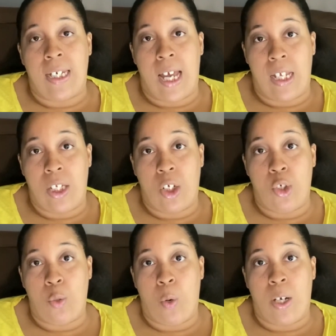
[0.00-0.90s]
guests to
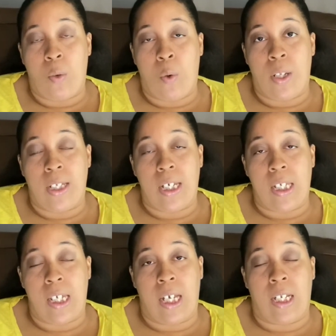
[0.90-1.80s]
join on these
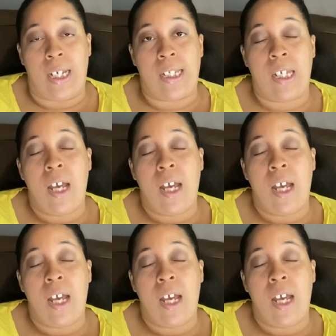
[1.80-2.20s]
sailings